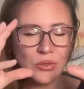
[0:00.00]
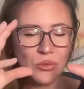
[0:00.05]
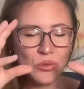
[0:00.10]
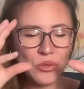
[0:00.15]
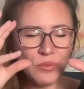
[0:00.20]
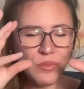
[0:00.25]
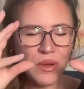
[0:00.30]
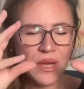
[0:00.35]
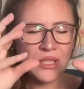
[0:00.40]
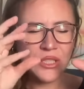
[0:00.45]
to
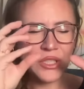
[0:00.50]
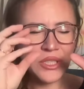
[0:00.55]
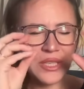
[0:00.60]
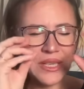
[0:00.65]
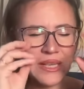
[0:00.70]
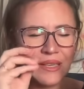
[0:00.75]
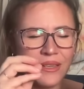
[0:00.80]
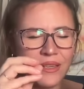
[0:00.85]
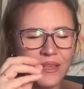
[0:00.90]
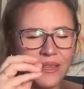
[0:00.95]
imagine
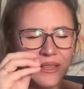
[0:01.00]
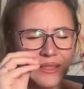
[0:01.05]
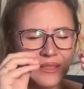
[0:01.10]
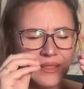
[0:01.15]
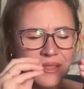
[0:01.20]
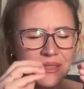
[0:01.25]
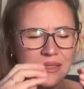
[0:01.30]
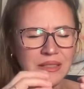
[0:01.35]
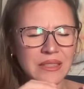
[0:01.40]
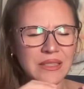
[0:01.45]
clearly
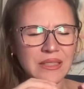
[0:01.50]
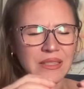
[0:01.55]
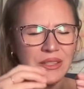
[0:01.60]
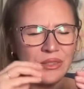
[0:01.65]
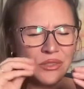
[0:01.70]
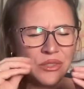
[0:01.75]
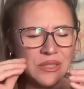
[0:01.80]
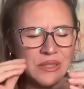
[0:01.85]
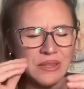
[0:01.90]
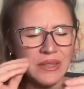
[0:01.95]
the
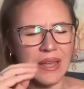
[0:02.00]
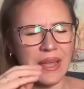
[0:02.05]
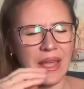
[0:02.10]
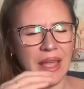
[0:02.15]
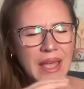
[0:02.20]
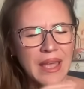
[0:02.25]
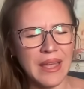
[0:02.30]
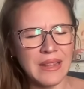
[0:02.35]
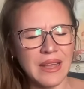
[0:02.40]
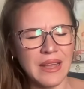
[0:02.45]
details in their
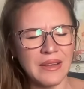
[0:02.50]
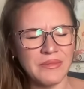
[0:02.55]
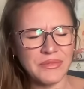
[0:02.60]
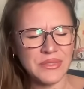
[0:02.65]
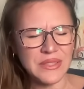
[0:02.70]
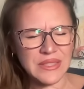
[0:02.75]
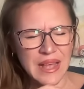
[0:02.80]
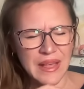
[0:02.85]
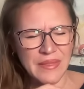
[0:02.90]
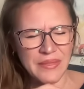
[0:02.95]
head of
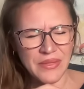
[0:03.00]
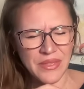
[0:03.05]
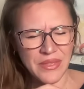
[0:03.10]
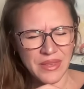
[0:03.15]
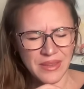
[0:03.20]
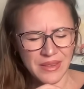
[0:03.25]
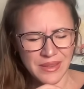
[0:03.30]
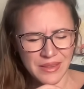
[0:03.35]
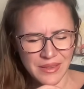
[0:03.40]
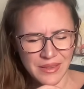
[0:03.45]

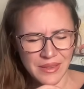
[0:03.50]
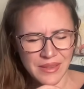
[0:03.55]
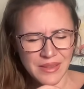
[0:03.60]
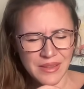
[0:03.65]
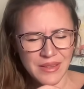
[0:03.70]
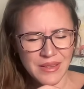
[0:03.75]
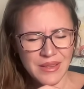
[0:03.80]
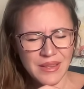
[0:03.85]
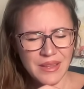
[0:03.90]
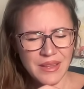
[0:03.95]
something,
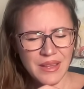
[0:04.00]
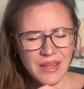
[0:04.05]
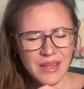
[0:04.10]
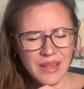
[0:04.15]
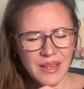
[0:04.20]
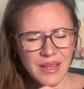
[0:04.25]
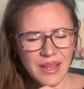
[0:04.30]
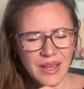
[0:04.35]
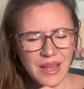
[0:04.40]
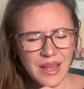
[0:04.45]

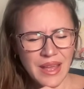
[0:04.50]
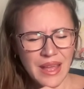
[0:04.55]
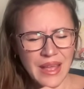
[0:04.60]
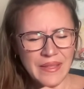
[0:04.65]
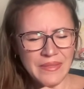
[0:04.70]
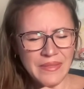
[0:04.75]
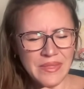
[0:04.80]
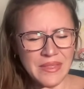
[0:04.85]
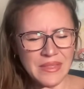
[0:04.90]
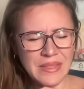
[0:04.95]

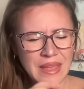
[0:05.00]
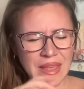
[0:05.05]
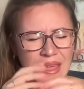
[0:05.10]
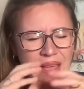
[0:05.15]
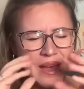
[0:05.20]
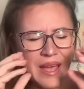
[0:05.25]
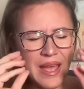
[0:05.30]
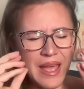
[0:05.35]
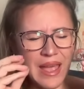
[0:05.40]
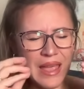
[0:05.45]
and they
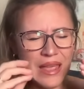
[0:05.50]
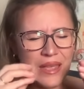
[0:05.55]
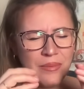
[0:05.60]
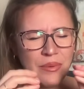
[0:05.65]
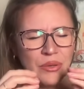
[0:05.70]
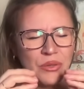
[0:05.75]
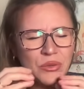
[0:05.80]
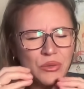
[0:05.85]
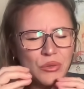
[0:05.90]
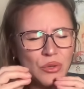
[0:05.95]
are
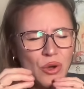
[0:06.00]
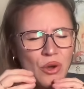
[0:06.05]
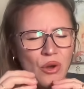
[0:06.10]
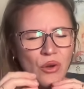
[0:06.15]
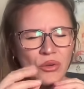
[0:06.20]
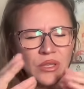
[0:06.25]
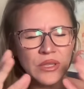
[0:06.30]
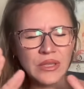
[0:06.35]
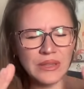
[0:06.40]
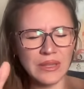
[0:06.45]
able to
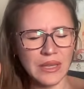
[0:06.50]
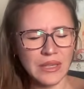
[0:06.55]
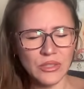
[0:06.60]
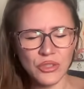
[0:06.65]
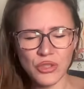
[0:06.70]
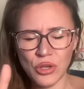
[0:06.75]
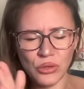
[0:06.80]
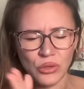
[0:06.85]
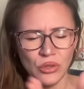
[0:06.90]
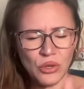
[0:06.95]
hone it, like
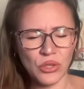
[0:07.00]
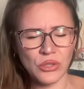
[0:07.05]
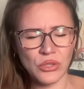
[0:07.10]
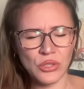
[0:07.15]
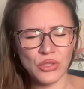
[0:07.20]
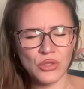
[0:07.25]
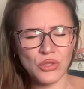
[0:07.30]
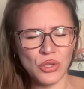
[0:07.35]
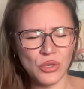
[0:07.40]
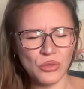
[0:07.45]

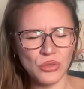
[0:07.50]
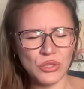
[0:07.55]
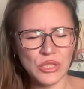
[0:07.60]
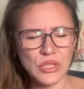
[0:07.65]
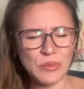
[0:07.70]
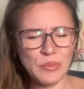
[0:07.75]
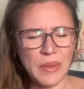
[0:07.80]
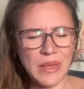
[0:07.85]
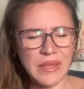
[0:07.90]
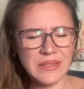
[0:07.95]
Dr. Joe
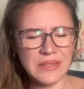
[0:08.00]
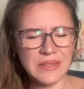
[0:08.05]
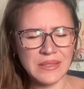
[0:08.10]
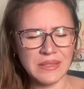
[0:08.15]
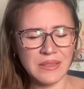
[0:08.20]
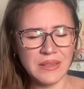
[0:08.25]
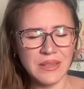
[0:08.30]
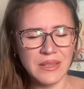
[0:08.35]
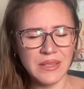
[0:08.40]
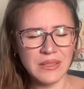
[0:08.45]

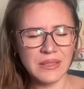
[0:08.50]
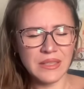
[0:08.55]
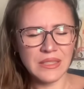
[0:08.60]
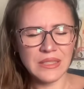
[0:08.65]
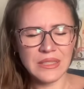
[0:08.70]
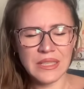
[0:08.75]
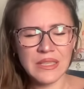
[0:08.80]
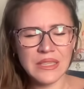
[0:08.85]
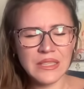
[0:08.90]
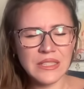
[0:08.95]
Dispenza. They
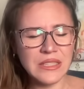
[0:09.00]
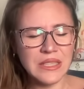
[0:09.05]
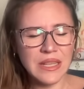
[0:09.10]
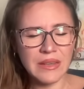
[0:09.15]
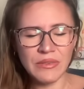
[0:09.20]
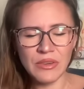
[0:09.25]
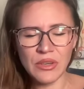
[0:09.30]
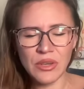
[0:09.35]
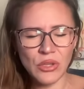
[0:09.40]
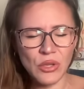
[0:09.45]
said he's
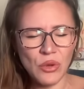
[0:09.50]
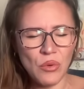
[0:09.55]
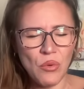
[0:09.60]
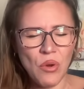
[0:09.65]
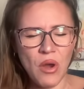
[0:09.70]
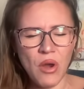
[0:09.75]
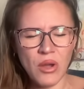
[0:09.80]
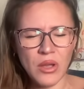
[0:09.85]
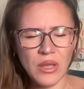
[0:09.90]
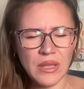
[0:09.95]
never going to
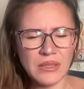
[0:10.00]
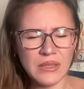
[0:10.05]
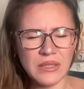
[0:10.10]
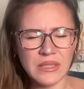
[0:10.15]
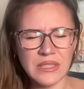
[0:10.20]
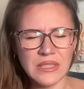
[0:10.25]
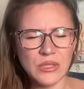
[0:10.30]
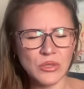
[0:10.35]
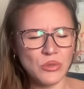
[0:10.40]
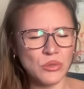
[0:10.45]
walk, and
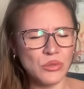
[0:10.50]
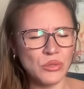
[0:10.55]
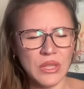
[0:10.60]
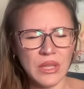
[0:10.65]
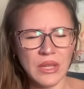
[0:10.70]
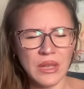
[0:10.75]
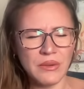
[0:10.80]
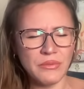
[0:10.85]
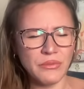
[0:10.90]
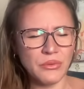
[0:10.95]
he stood
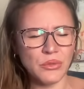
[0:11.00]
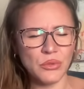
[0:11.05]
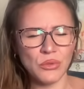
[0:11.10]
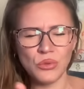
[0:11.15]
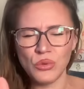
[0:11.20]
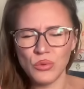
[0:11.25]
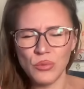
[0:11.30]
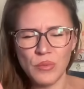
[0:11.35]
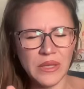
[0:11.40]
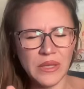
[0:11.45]
there for
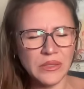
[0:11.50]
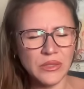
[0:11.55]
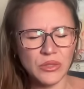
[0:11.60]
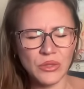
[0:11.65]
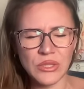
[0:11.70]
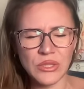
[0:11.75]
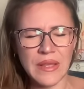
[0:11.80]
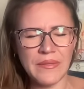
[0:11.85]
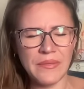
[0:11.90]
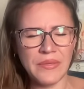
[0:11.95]
2 months
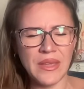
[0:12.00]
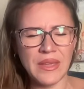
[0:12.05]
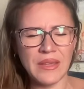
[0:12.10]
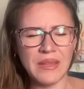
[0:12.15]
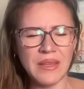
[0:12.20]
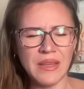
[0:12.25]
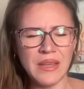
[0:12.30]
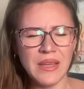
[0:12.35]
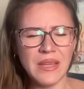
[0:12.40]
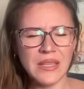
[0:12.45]
or
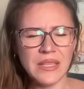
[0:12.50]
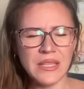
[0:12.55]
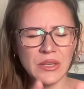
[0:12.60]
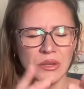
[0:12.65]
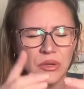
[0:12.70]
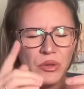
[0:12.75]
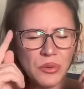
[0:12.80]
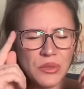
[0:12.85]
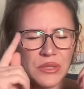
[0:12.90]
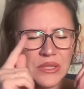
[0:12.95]
something till
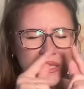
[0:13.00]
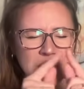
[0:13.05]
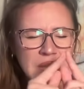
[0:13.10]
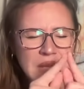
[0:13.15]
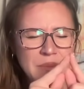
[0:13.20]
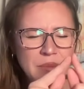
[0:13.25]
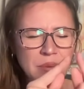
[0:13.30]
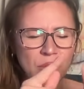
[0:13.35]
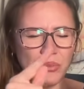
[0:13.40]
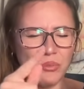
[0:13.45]
he was
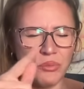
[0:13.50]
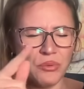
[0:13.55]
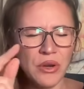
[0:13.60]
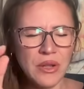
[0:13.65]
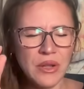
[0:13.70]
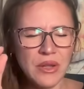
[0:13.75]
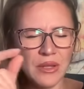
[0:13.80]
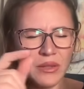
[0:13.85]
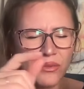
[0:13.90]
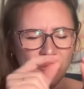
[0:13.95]
able
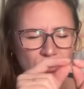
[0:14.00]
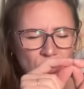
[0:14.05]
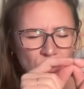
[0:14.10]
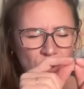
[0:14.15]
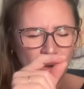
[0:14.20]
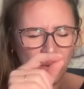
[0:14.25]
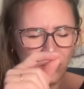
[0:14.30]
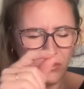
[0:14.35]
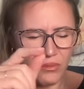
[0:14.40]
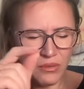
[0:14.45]

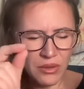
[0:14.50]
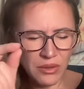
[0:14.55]
for